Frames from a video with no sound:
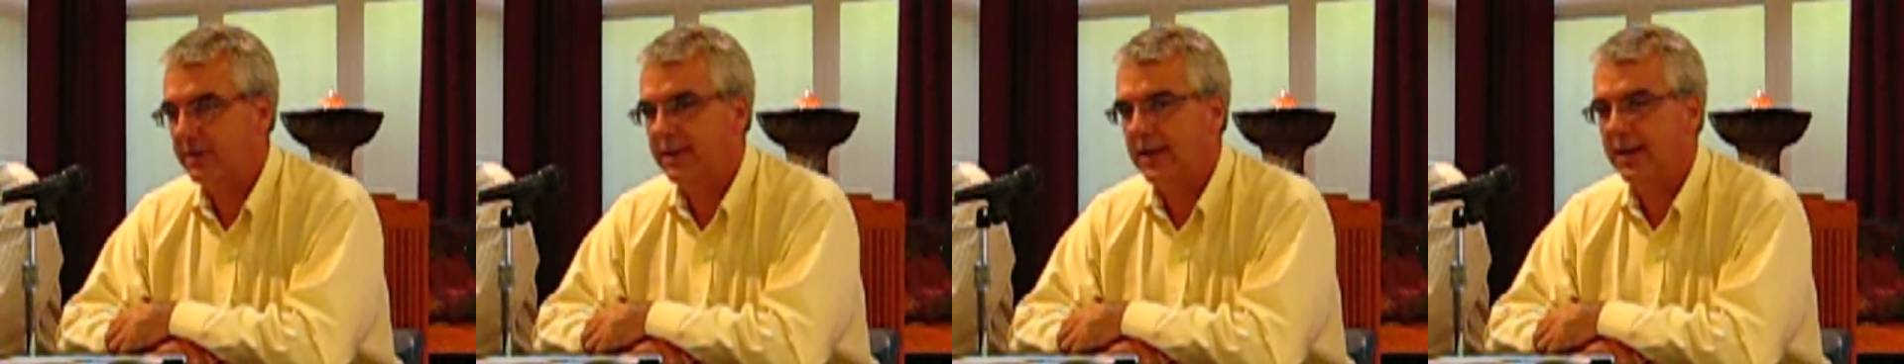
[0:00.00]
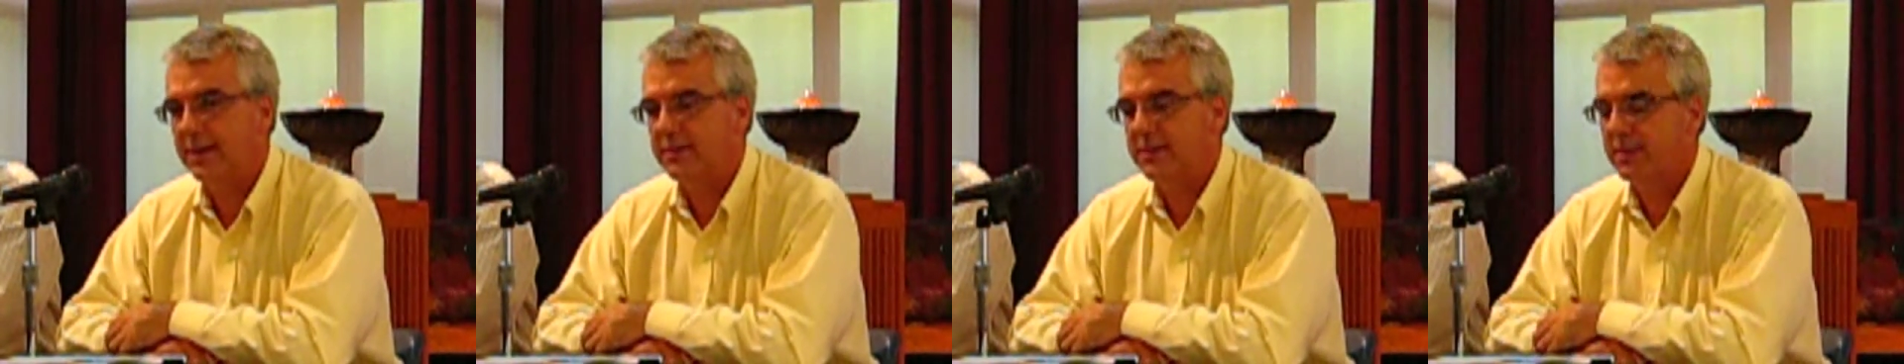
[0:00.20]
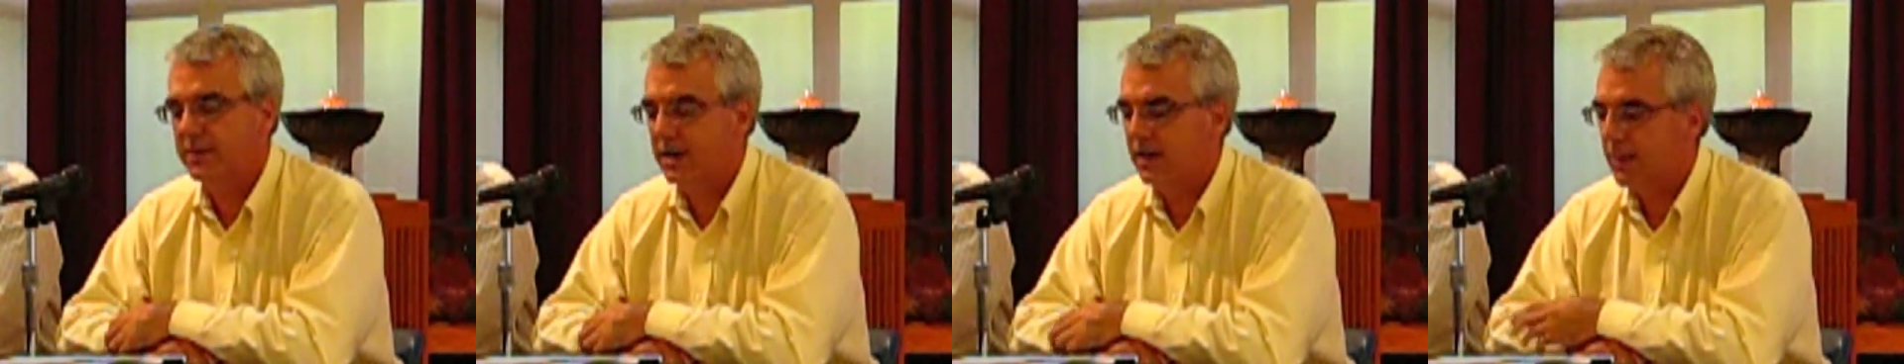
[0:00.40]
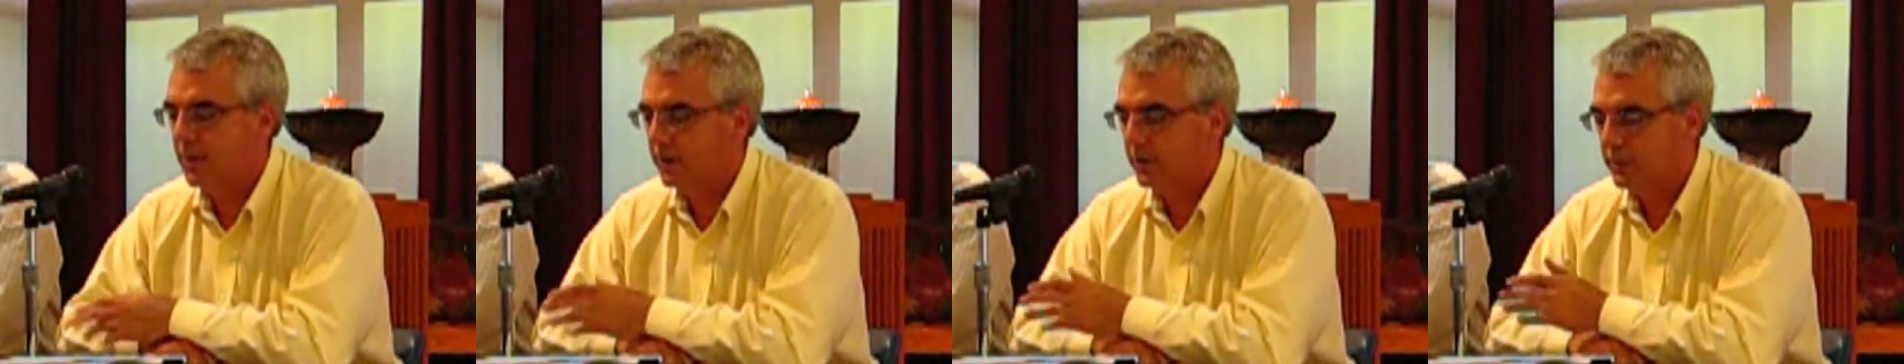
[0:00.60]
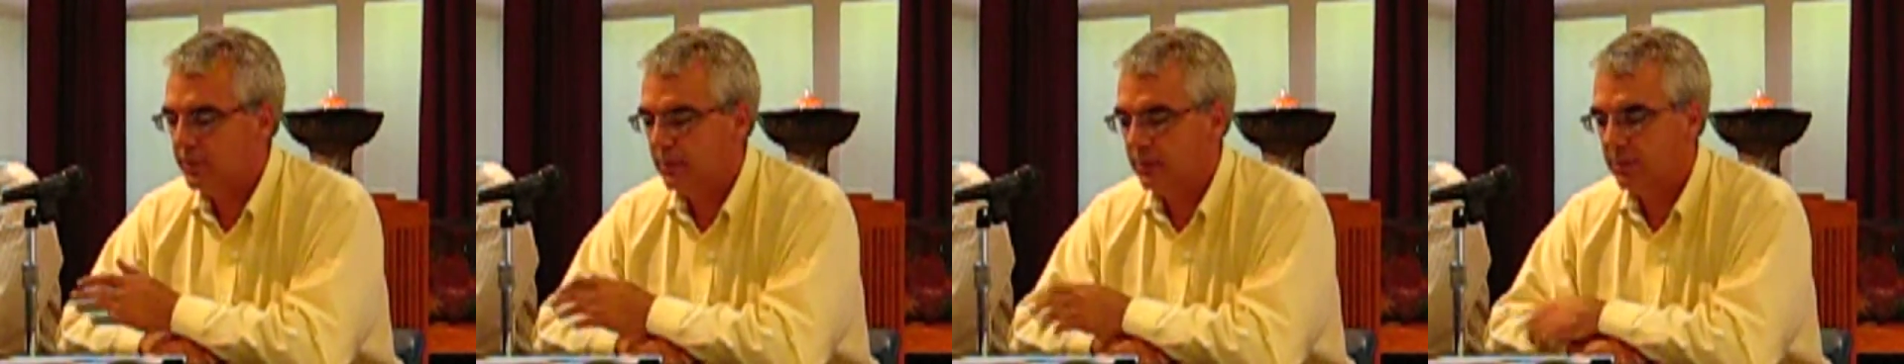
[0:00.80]

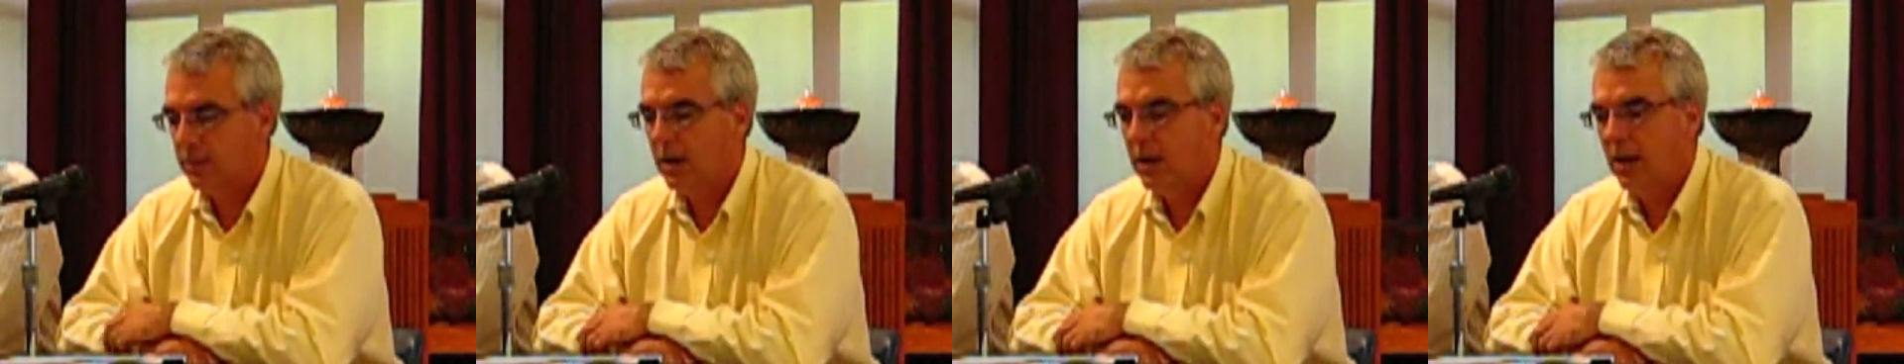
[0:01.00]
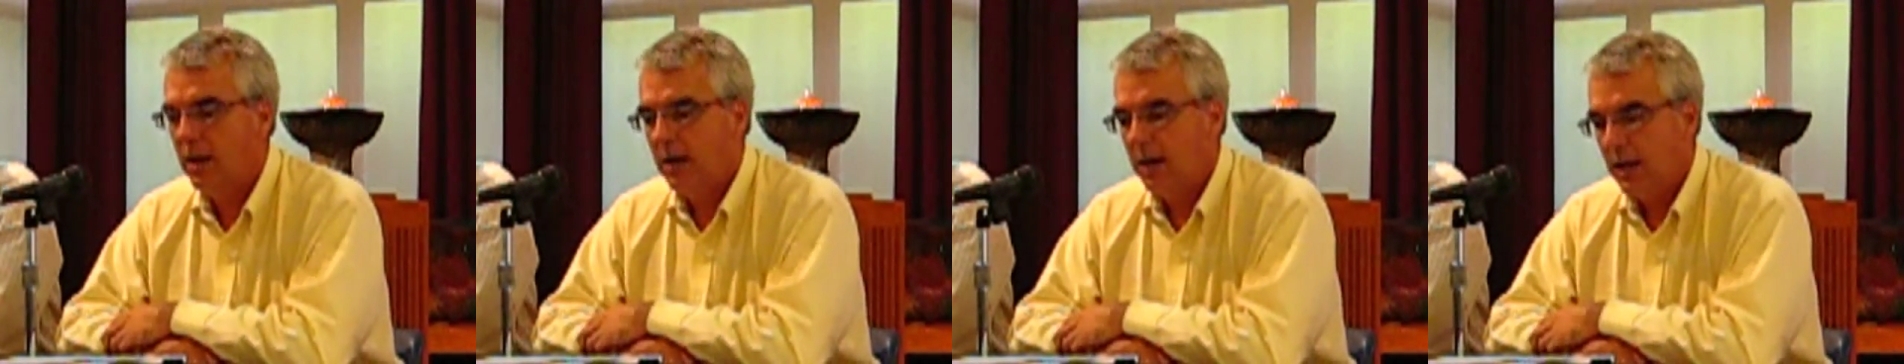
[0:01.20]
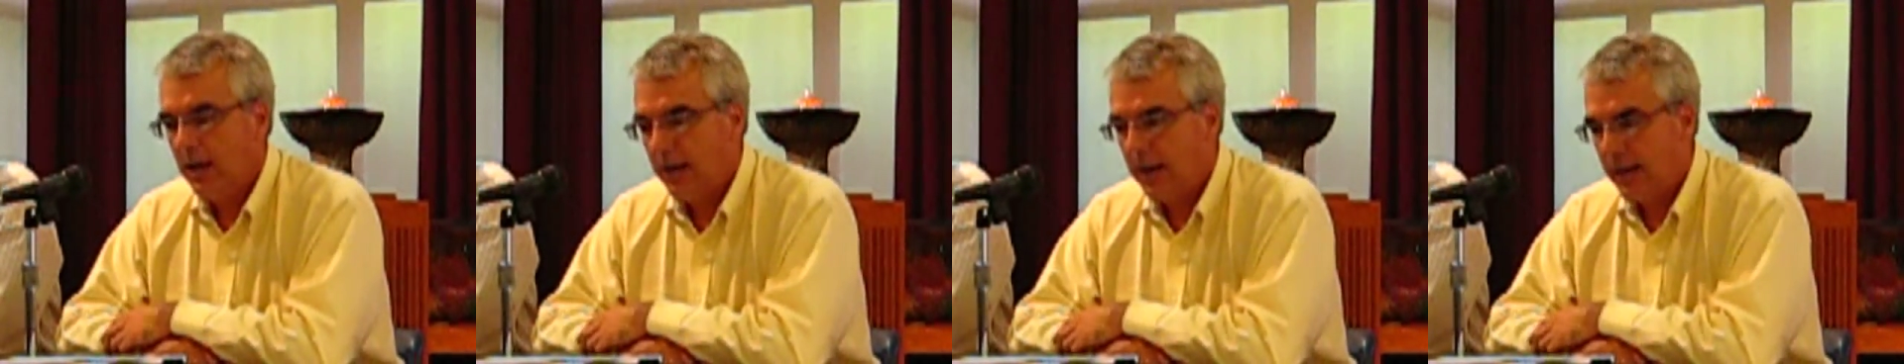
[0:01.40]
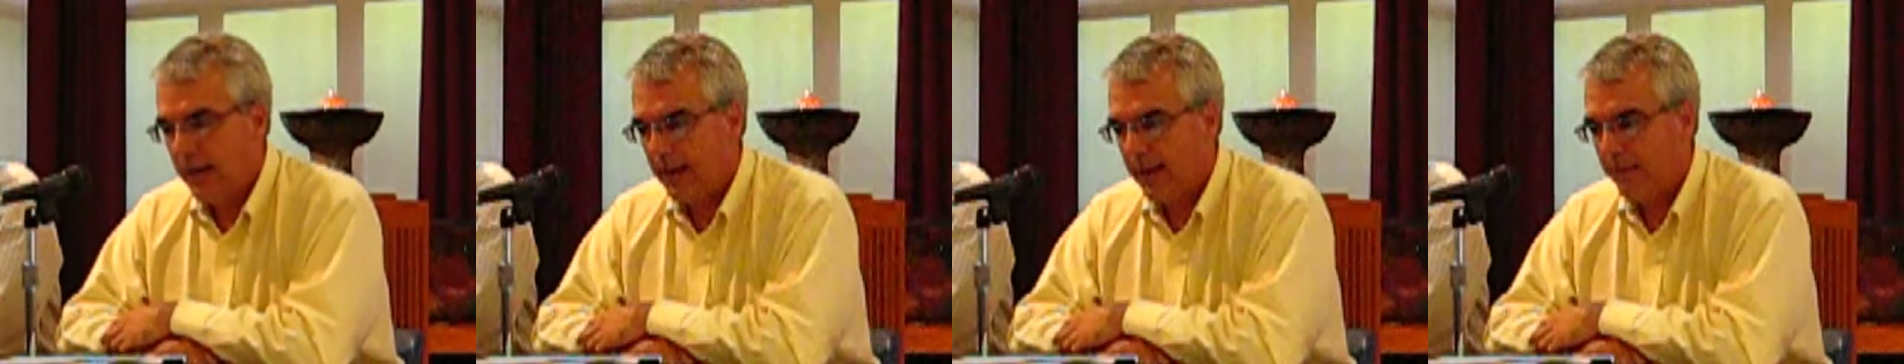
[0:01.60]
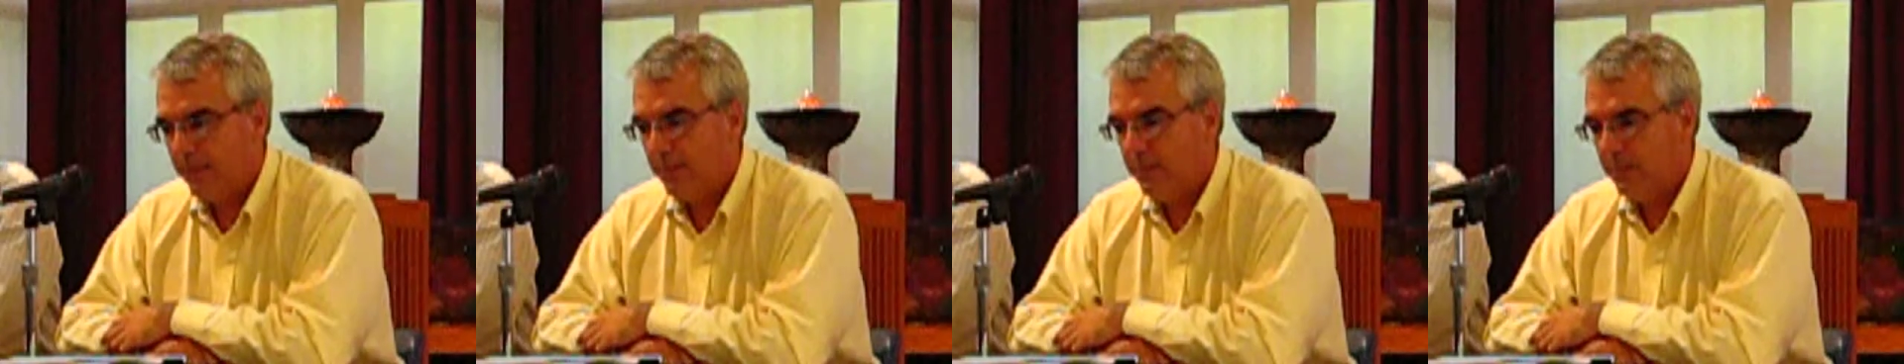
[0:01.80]

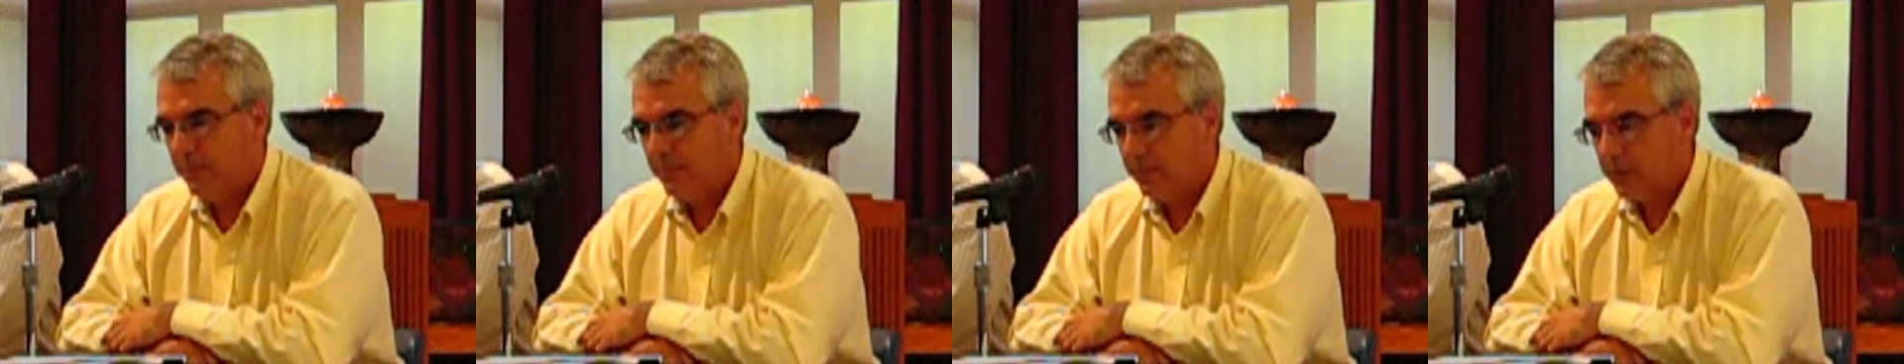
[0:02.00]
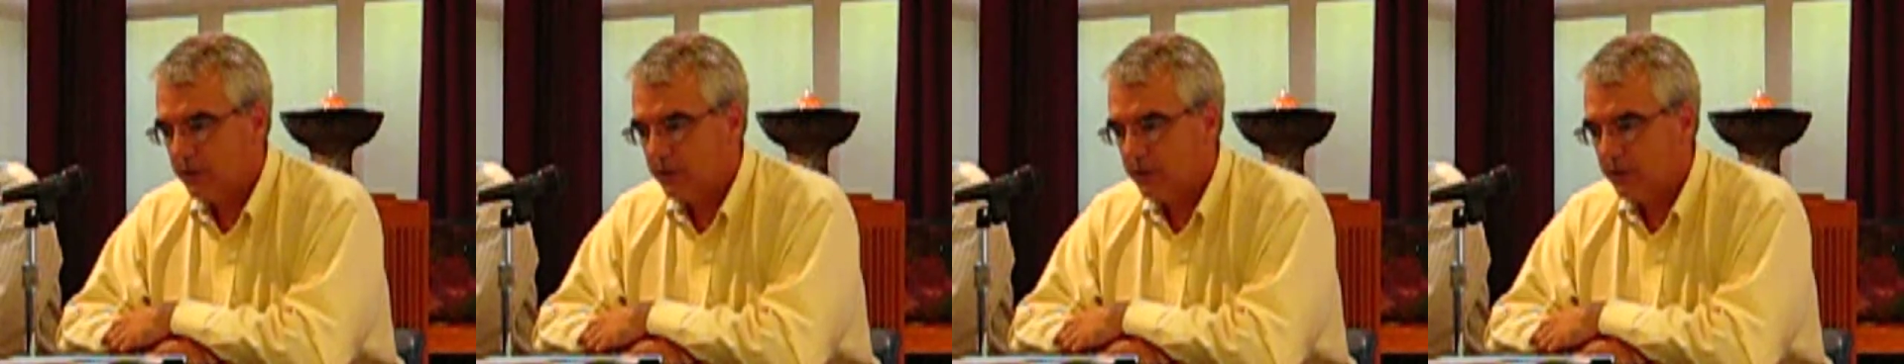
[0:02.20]
$1,000.